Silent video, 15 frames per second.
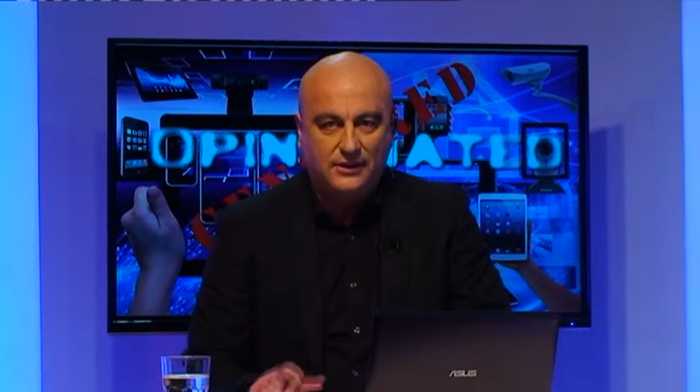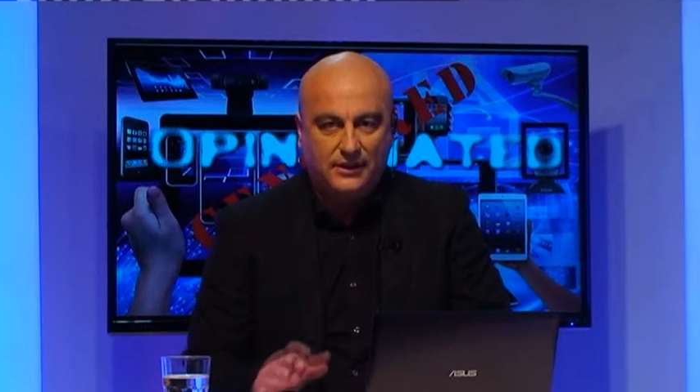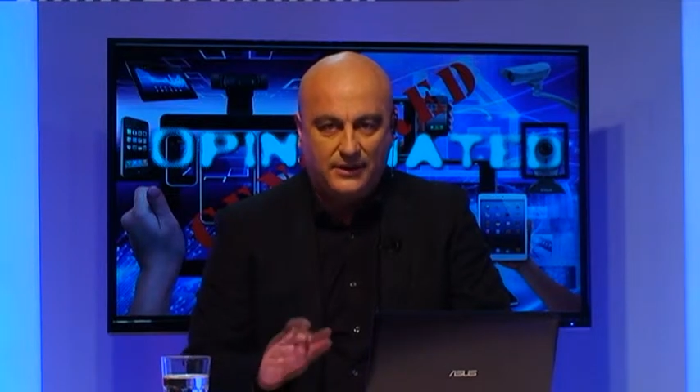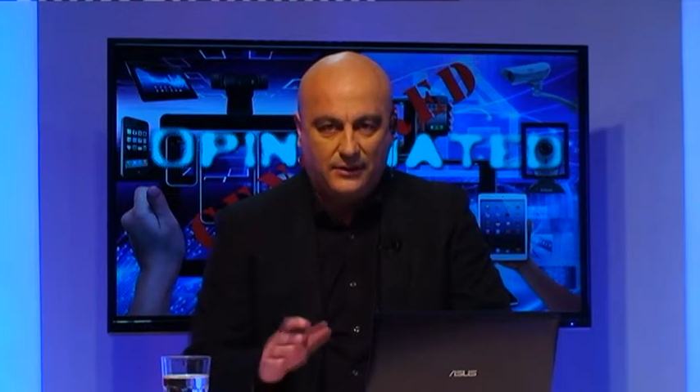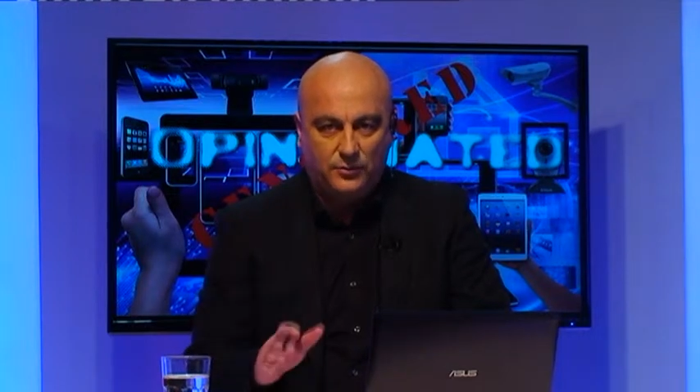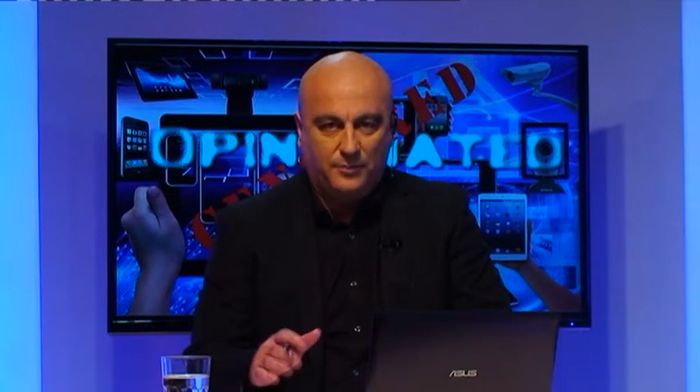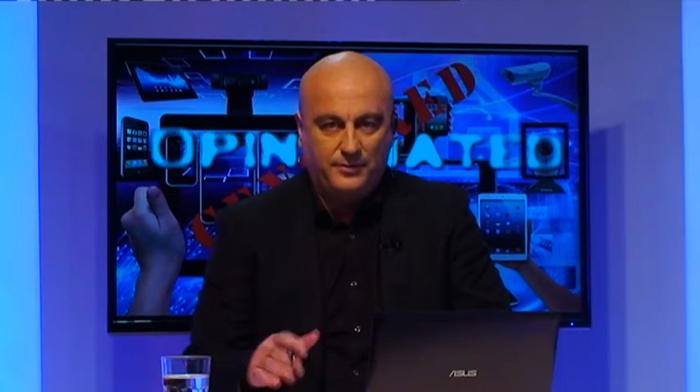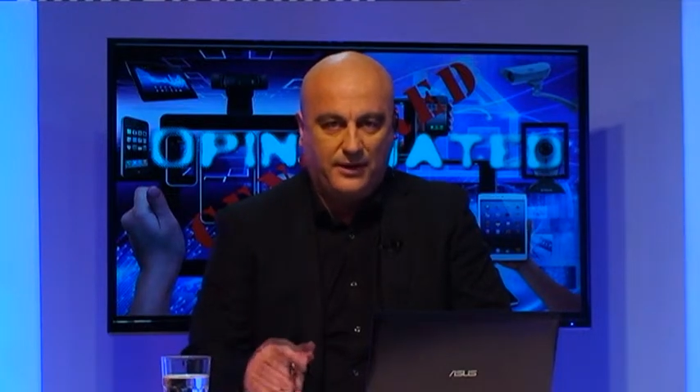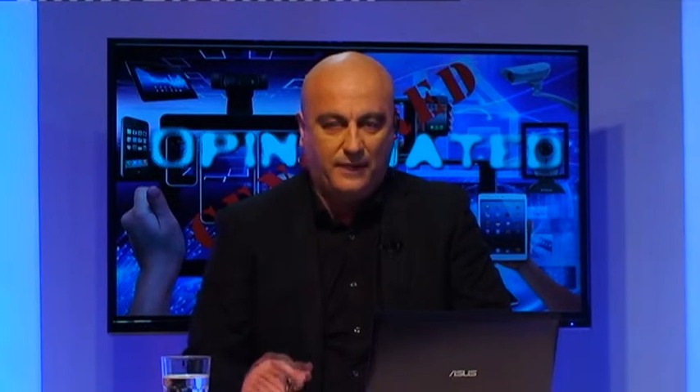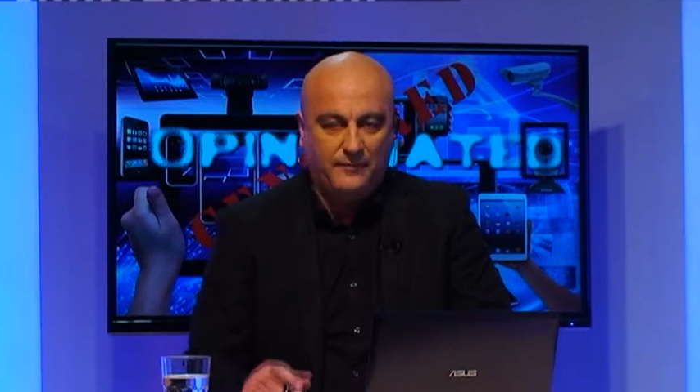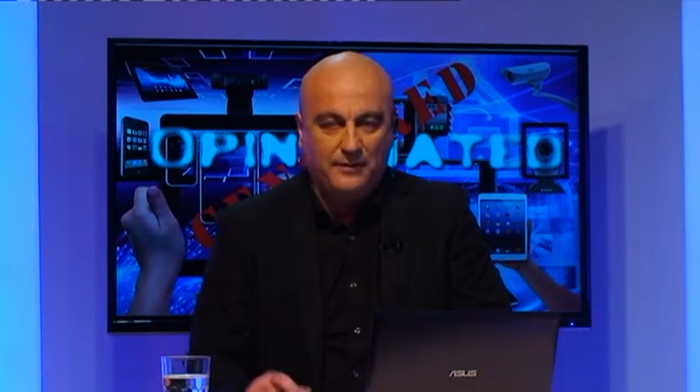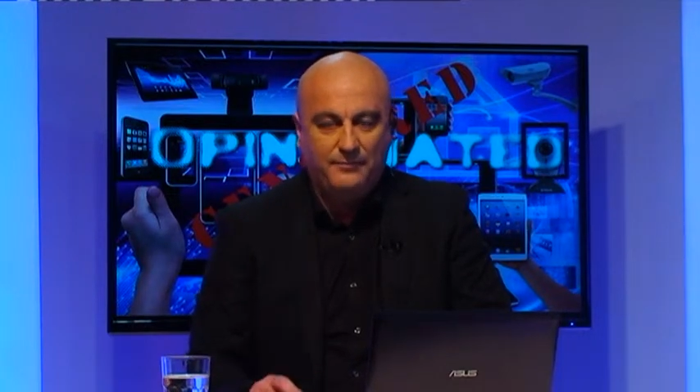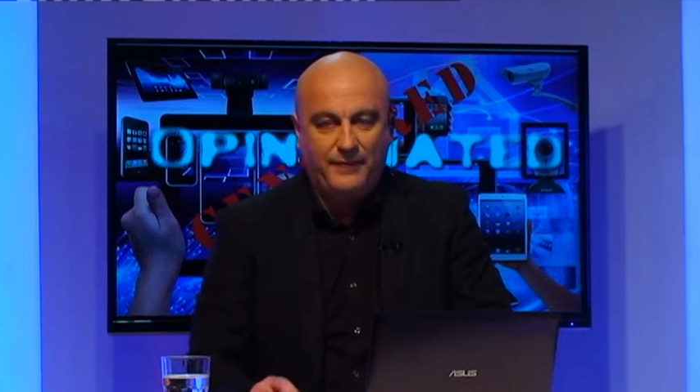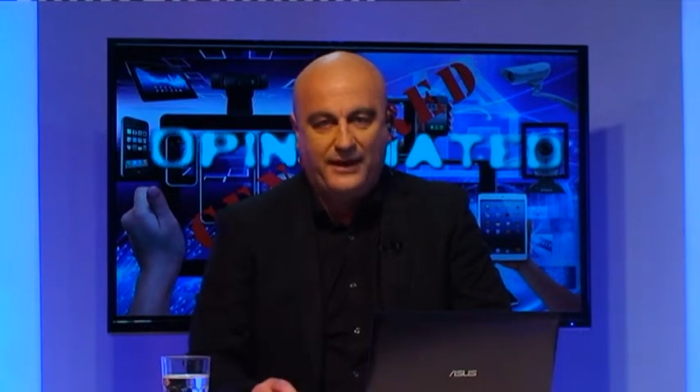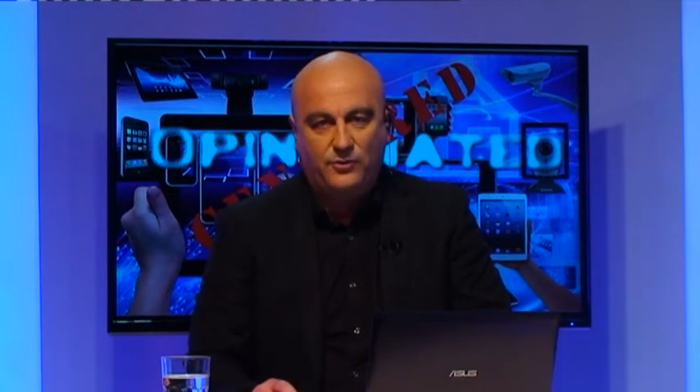that we'll be
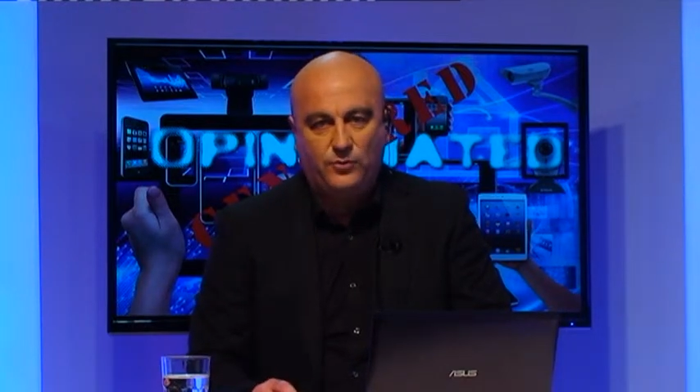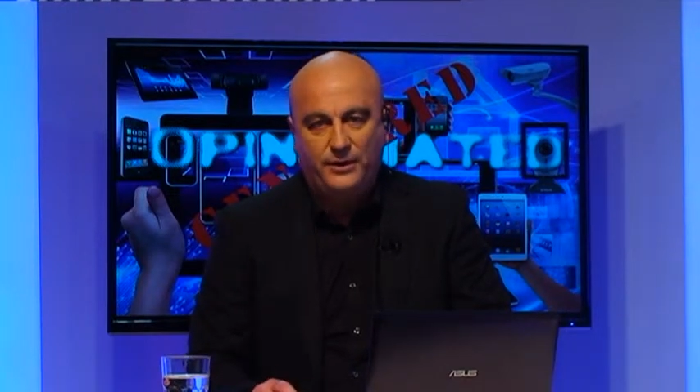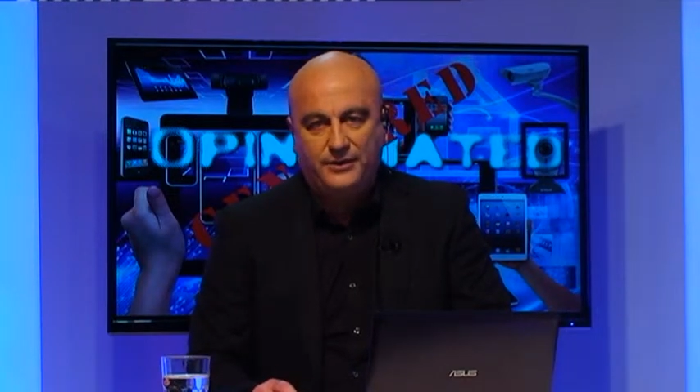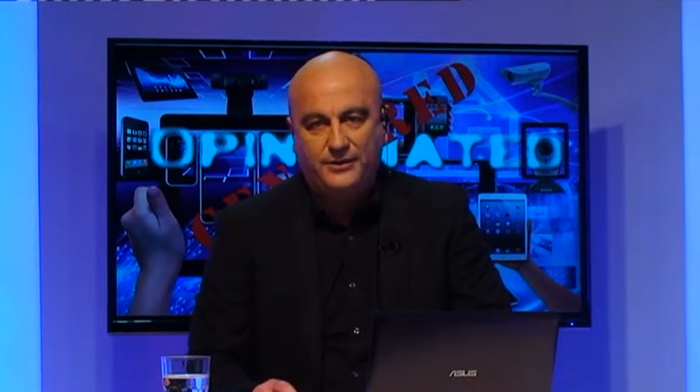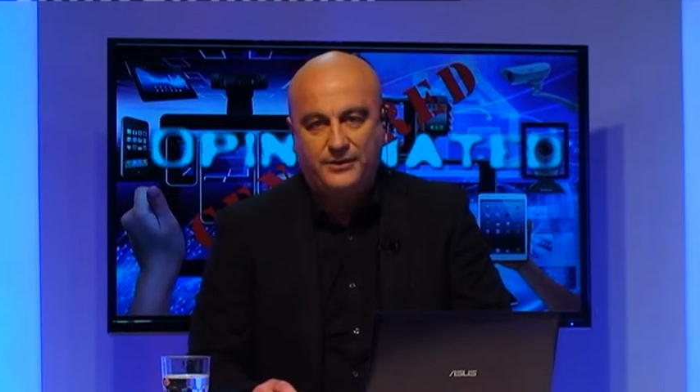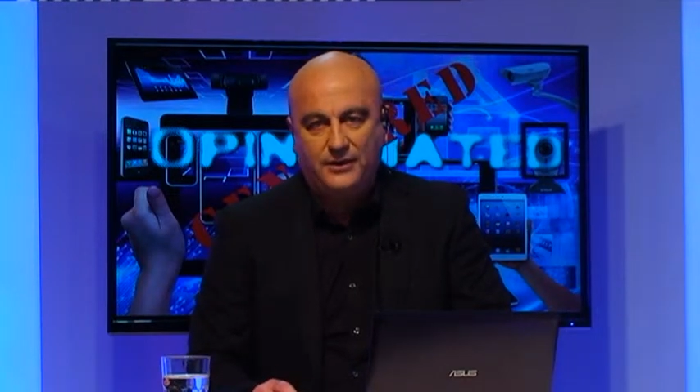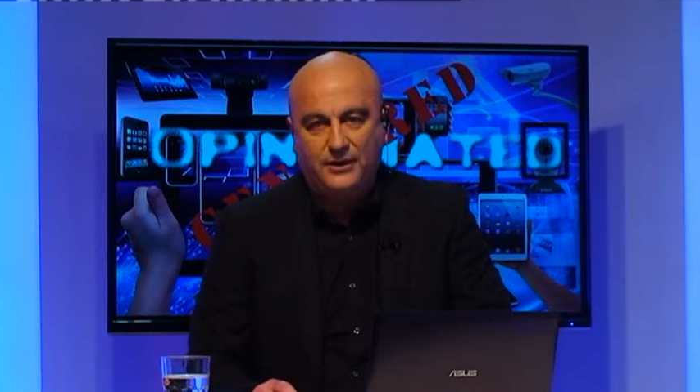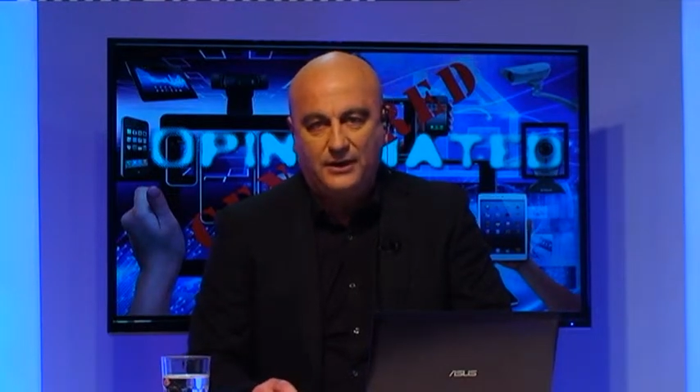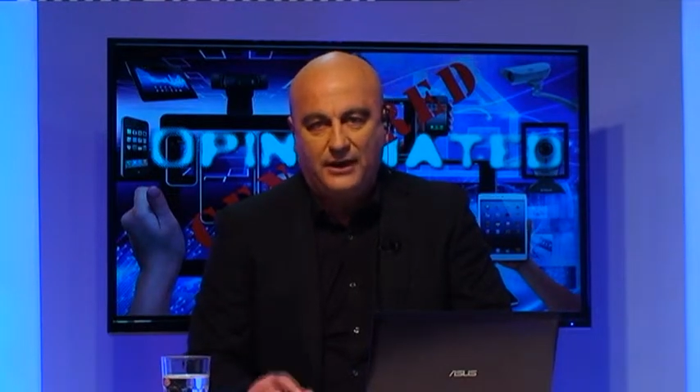coming back with,